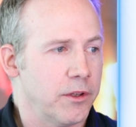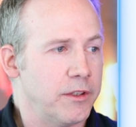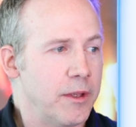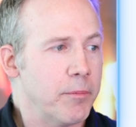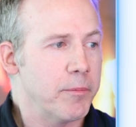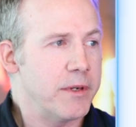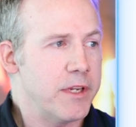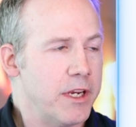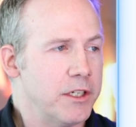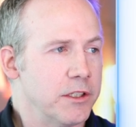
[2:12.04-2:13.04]
these
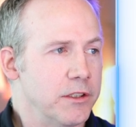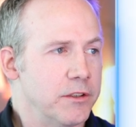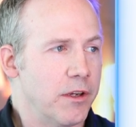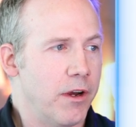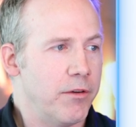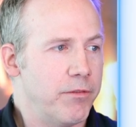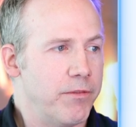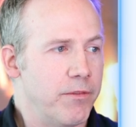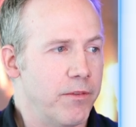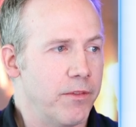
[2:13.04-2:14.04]
implementations of
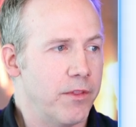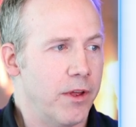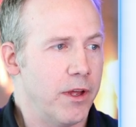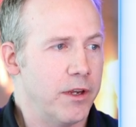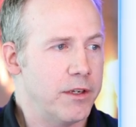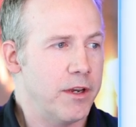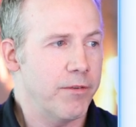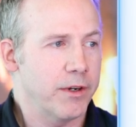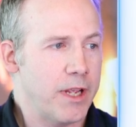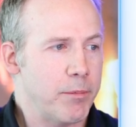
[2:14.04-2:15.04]
the
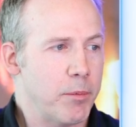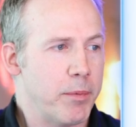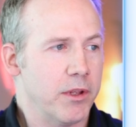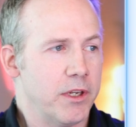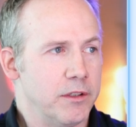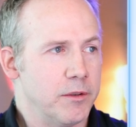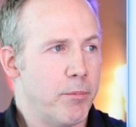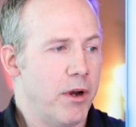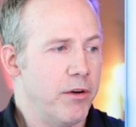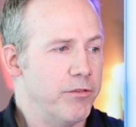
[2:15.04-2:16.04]
different capabilities
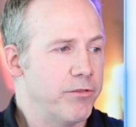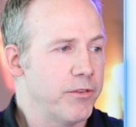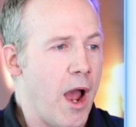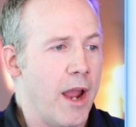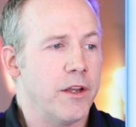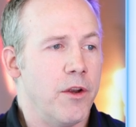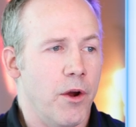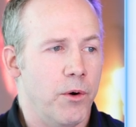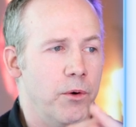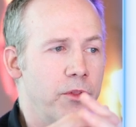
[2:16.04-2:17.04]
above. I
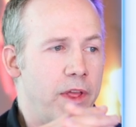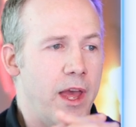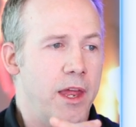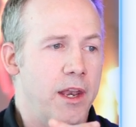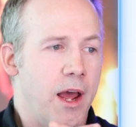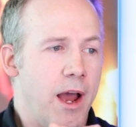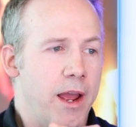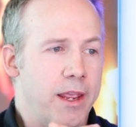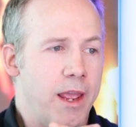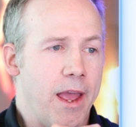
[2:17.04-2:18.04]
know that
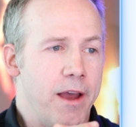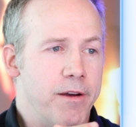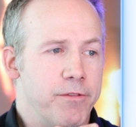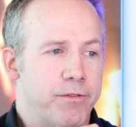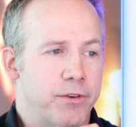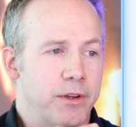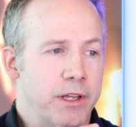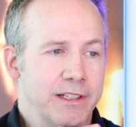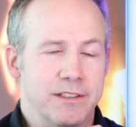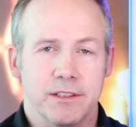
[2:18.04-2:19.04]
I have
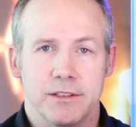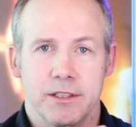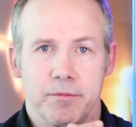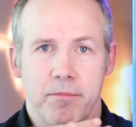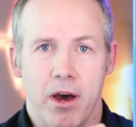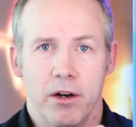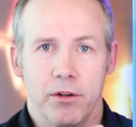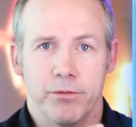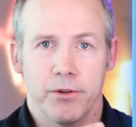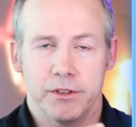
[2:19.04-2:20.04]
an existing
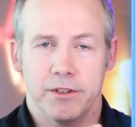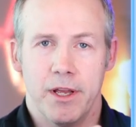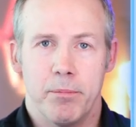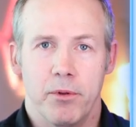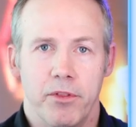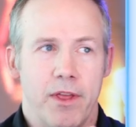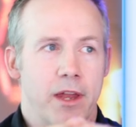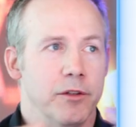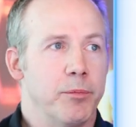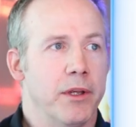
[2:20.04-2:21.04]
model, for example,
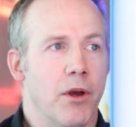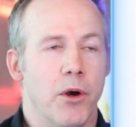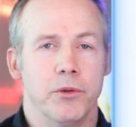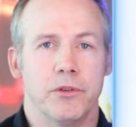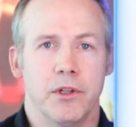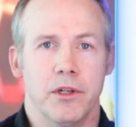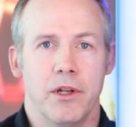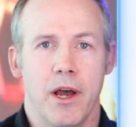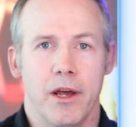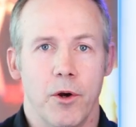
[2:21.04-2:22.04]
that is being
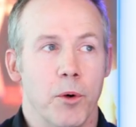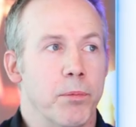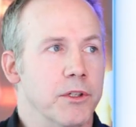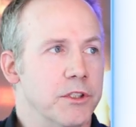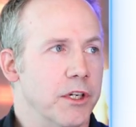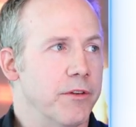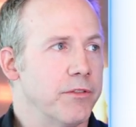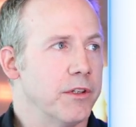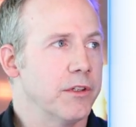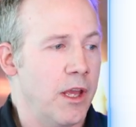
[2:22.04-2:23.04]
hosted on OpenShift,